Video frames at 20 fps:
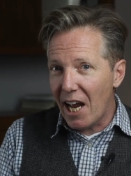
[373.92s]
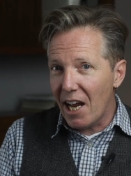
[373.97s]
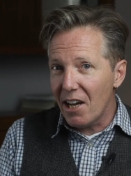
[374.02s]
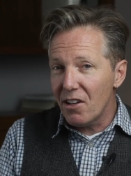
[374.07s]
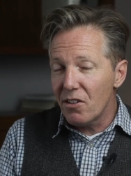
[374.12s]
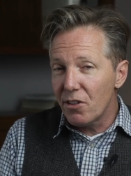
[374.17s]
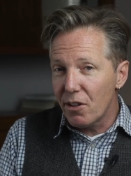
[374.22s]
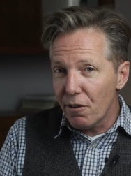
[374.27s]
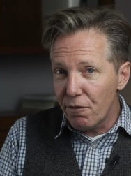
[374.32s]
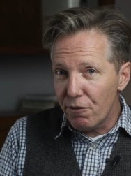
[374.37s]

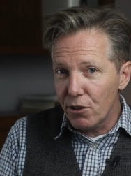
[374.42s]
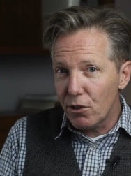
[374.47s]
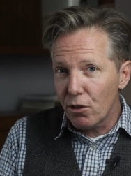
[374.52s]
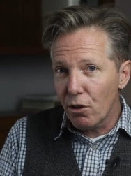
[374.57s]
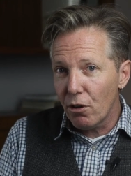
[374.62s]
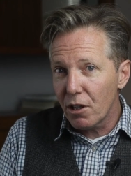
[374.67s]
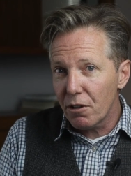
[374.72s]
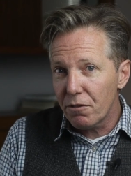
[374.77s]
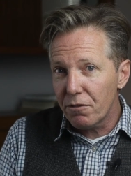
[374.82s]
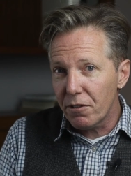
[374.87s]
and the
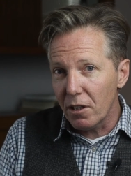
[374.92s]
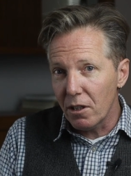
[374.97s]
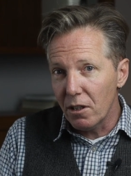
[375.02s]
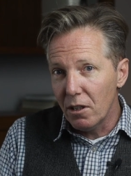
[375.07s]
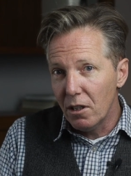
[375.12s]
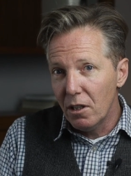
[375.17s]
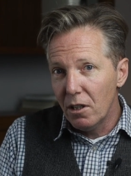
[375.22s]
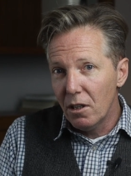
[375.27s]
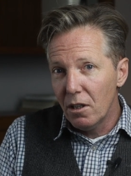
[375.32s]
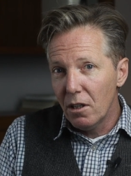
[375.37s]
photographer,
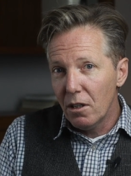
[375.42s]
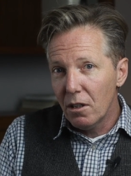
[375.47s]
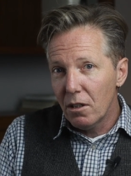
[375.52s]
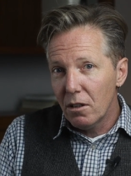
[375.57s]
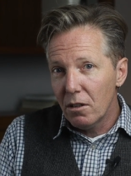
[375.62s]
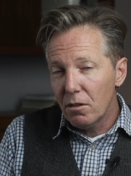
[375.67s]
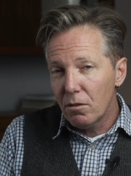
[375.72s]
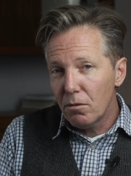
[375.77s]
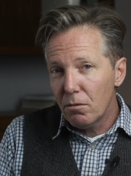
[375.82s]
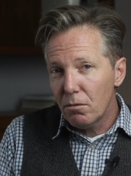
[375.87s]

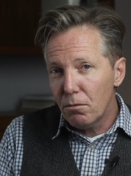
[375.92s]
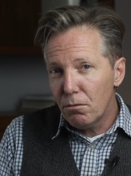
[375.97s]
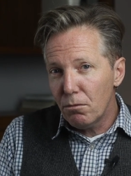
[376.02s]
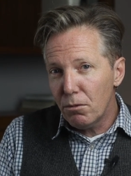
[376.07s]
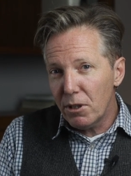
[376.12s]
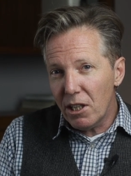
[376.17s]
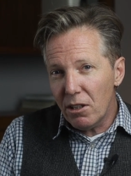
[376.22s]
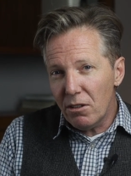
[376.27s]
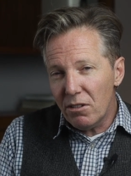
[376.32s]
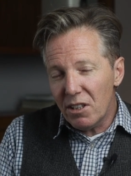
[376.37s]

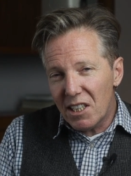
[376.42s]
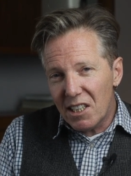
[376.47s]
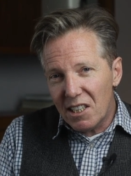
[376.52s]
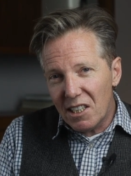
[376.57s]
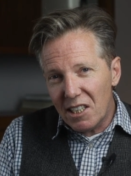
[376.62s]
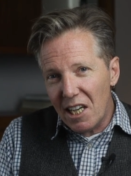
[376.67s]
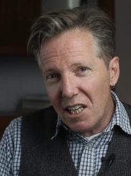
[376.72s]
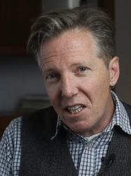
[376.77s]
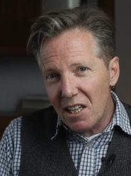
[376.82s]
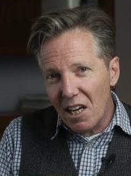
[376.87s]
we don't
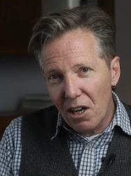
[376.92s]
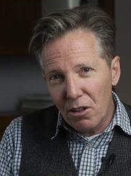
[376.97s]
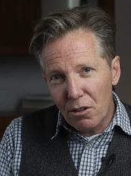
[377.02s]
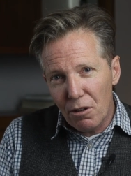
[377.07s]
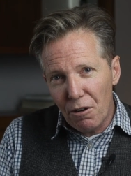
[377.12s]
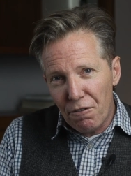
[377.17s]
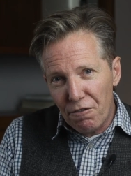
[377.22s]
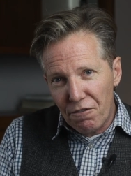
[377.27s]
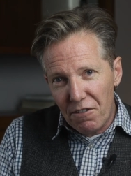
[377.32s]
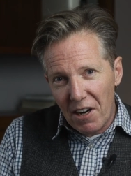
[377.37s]
see
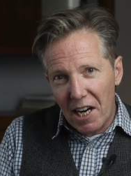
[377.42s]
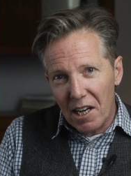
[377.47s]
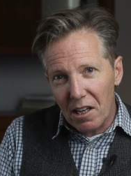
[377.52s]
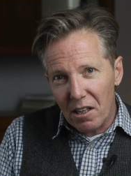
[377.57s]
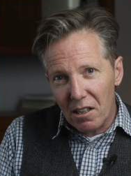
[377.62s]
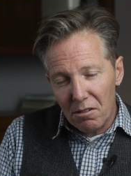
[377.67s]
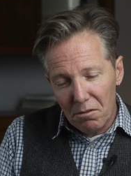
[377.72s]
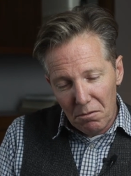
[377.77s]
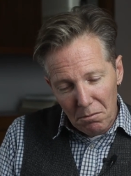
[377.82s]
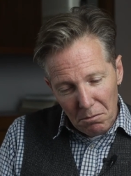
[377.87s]
Uncle
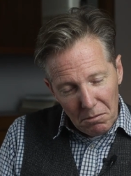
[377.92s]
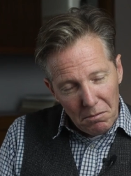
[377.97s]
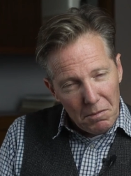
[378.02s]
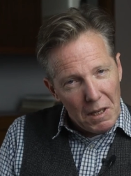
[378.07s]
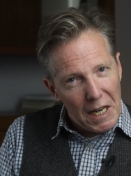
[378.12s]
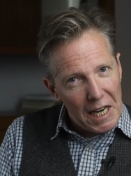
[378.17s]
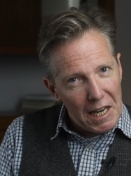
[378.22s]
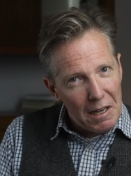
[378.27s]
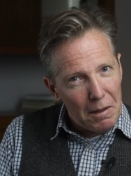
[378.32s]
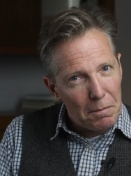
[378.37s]
Frank
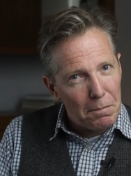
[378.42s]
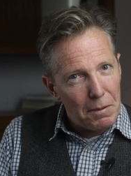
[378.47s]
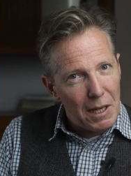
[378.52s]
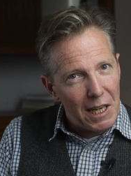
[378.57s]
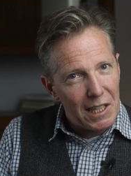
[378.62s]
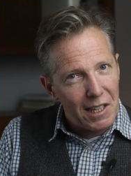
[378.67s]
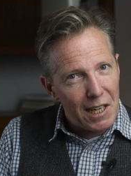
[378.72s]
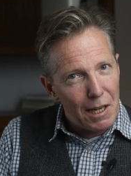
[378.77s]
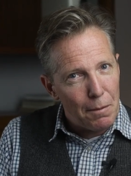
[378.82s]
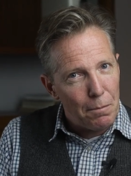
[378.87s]
here
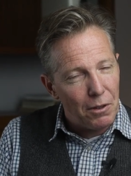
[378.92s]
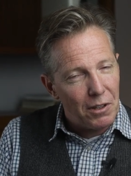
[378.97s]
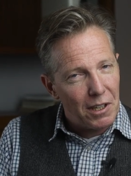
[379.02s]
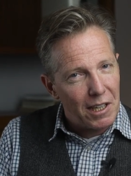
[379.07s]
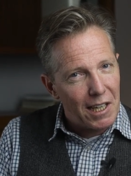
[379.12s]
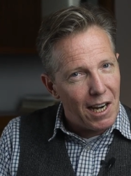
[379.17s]
asleep on the